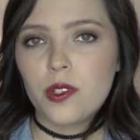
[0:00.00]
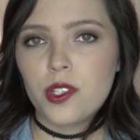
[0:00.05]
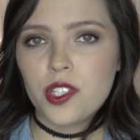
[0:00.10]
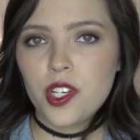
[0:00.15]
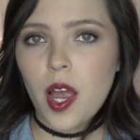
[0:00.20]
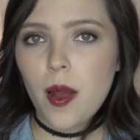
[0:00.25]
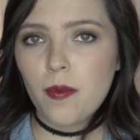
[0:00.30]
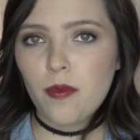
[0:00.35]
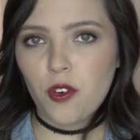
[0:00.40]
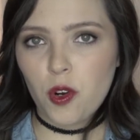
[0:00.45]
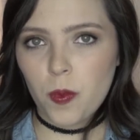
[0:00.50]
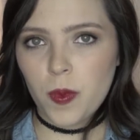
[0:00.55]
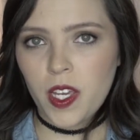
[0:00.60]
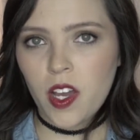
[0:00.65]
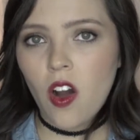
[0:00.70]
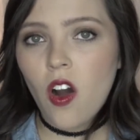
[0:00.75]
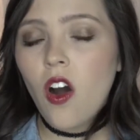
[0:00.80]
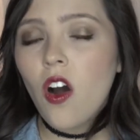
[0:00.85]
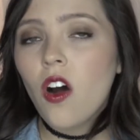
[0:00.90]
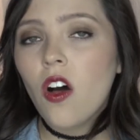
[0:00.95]
shop for me
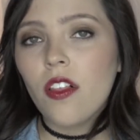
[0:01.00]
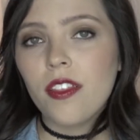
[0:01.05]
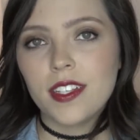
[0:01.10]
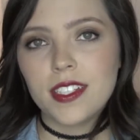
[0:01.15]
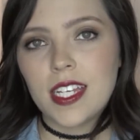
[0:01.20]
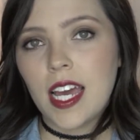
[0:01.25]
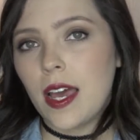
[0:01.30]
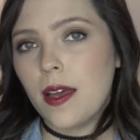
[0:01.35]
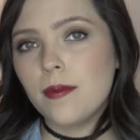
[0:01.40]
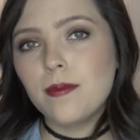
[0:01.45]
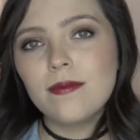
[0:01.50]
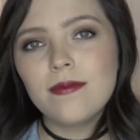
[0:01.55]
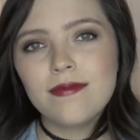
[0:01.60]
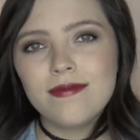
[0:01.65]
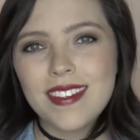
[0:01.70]
all the time.